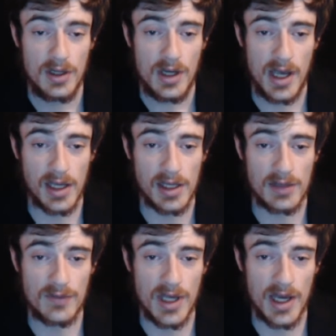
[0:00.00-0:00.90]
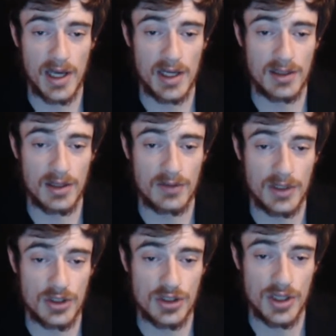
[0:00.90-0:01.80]
And we had
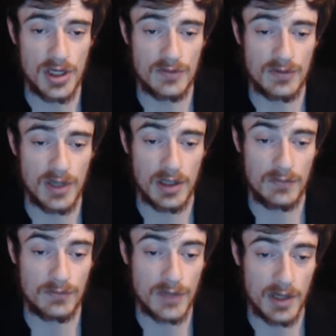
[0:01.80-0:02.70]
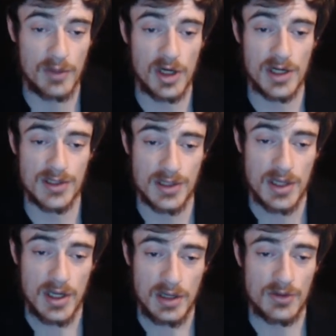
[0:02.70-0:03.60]
Ricochet and Riddick Moss,
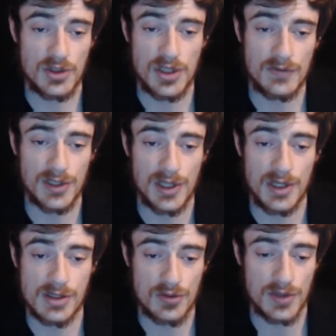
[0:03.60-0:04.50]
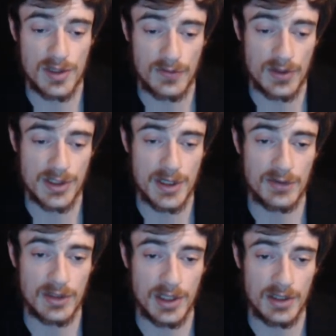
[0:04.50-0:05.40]
in which he retained his
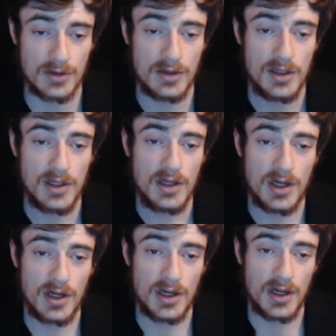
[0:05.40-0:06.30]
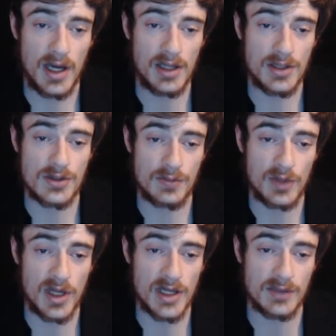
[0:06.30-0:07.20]
24/7 title. Aleister
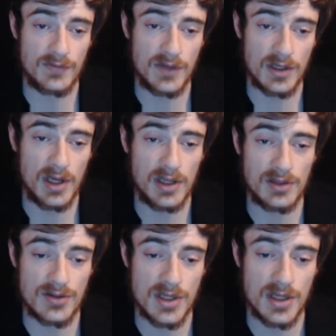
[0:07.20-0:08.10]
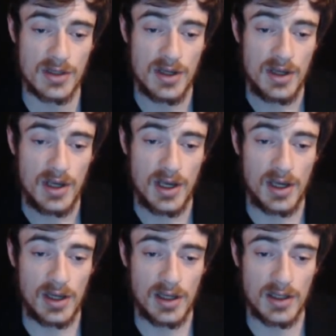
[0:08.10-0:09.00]
Black defeated Anderson,
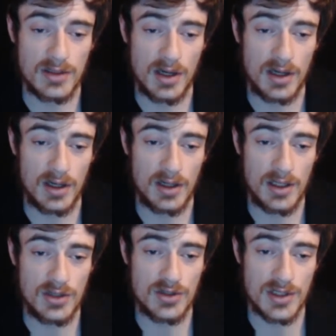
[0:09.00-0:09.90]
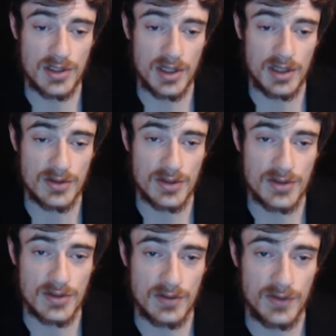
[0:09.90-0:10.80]
and AJ Styles
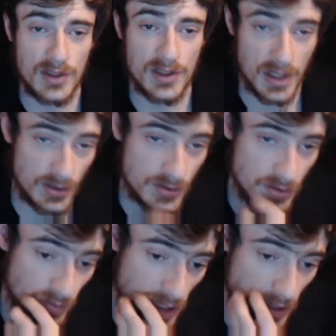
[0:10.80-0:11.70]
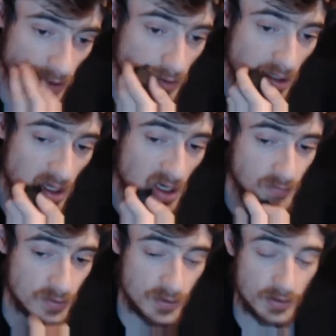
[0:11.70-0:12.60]
also defeated Aleister Black
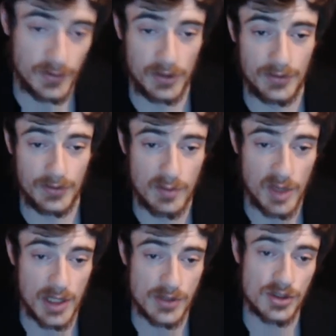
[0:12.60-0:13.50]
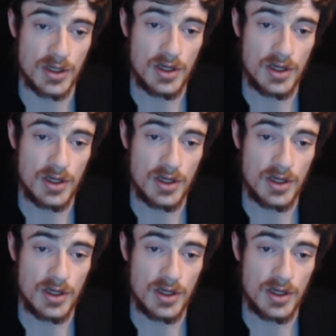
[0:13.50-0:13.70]
after following the match.